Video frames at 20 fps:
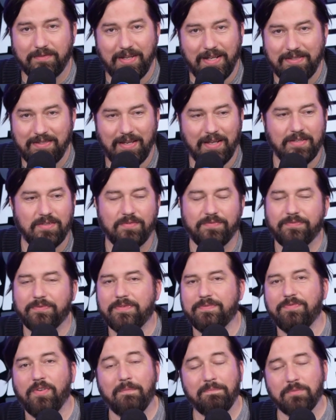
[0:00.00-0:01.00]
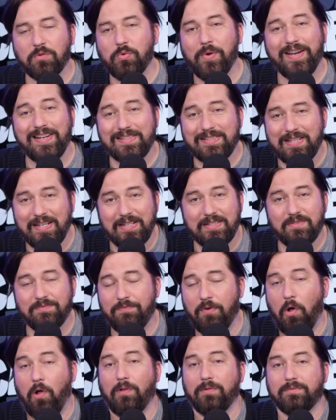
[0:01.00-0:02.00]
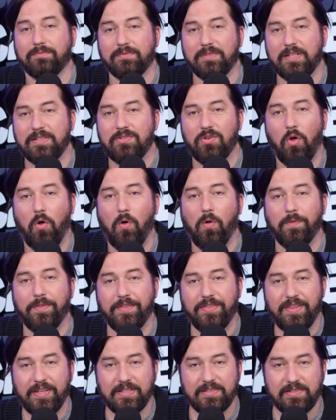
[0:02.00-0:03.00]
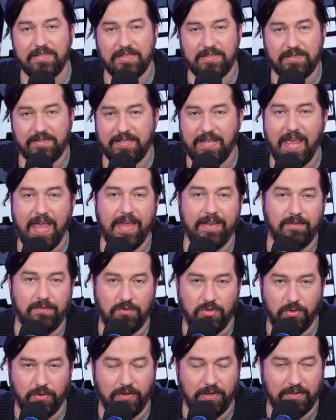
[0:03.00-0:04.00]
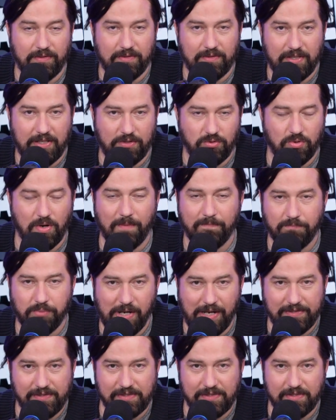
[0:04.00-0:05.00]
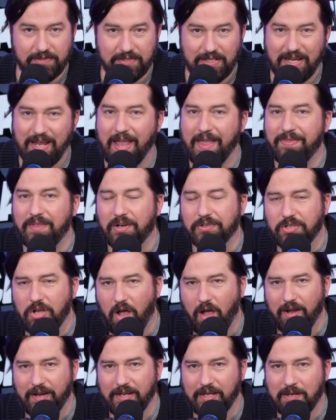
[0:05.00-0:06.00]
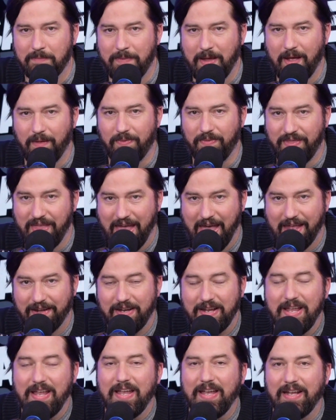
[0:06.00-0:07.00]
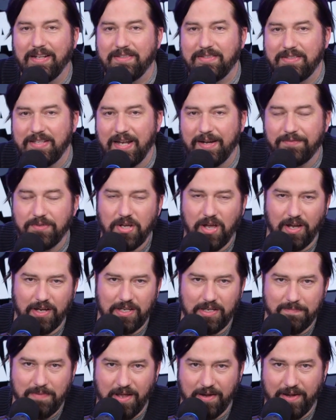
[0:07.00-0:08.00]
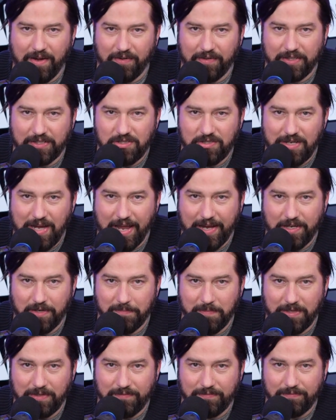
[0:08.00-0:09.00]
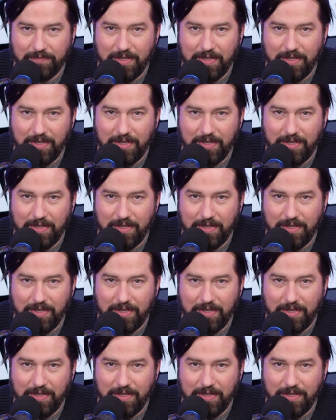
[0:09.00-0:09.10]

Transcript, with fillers: It's from the greatest hits vault. It's all the things he said during the Trump presidency, and they're talking about that instead of talking about Eric Schneiderman.